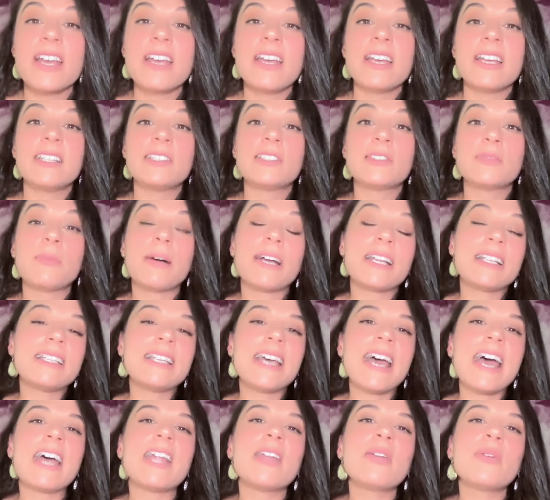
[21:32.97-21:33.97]
It's my
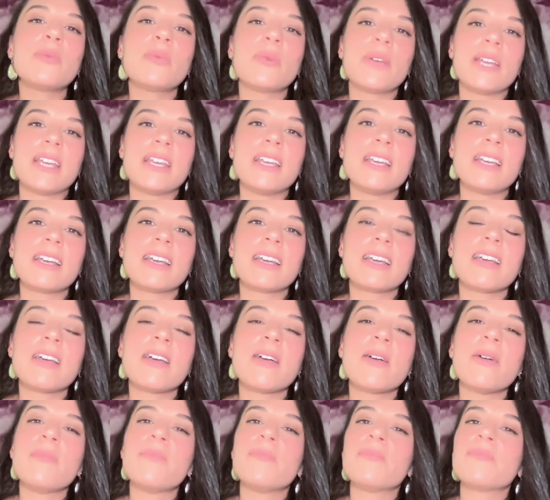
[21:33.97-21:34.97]
10-week
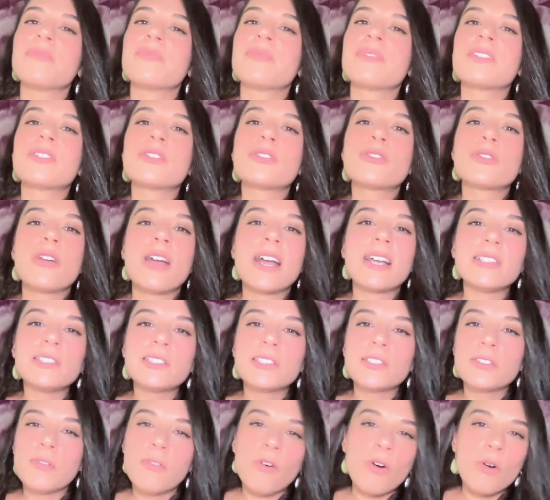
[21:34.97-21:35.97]

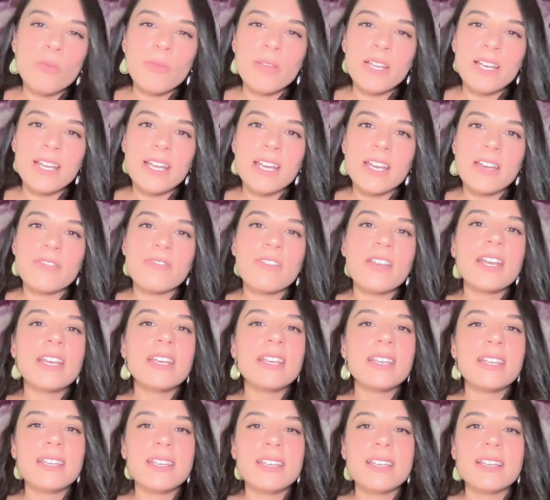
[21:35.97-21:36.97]
transformative,
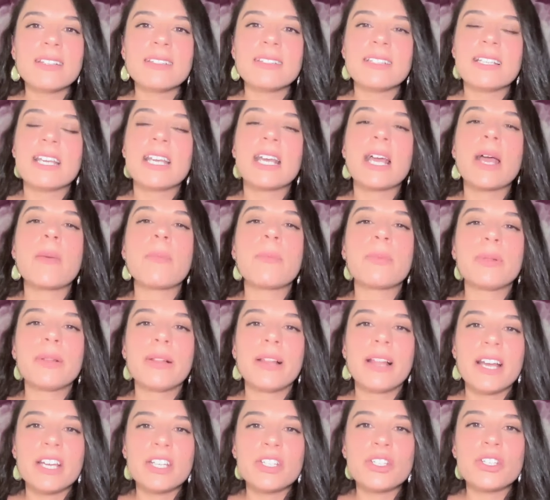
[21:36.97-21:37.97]
healing,
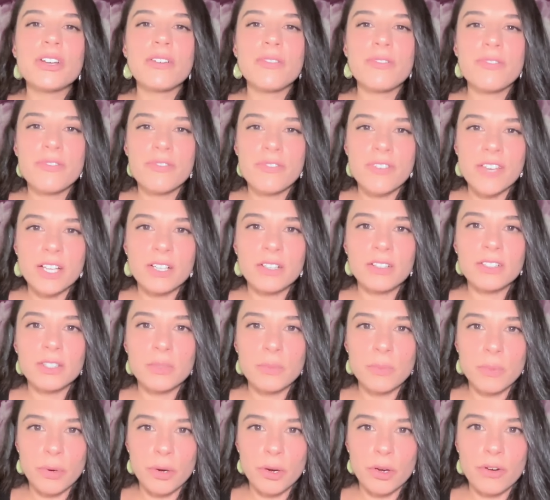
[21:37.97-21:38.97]

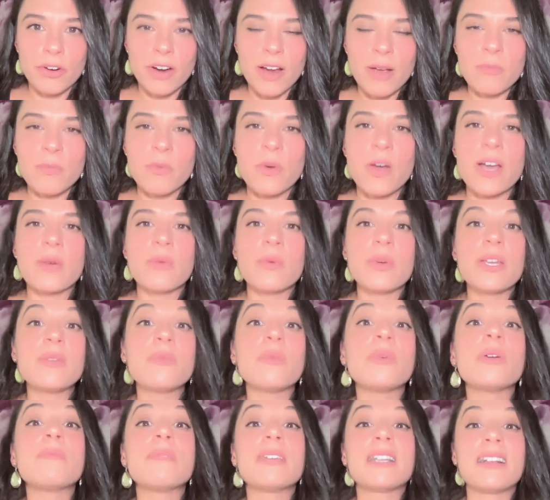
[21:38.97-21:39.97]
pleasure-filled program where we
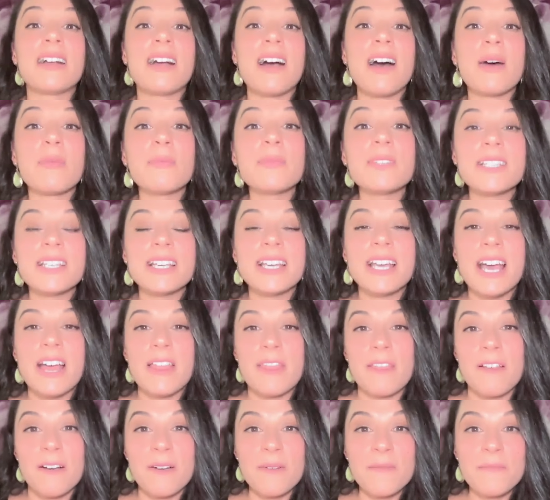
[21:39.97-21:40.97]
women come
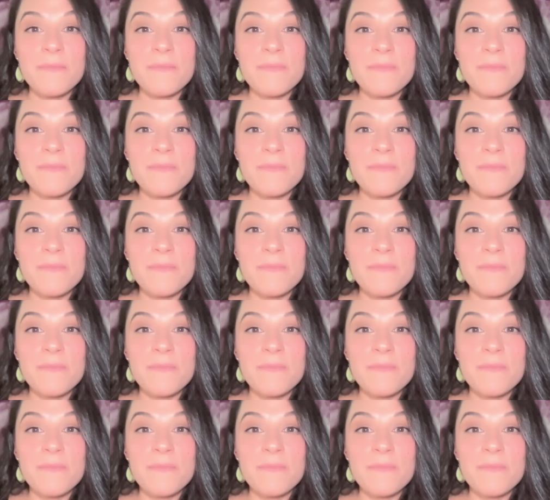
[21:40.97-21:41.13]
together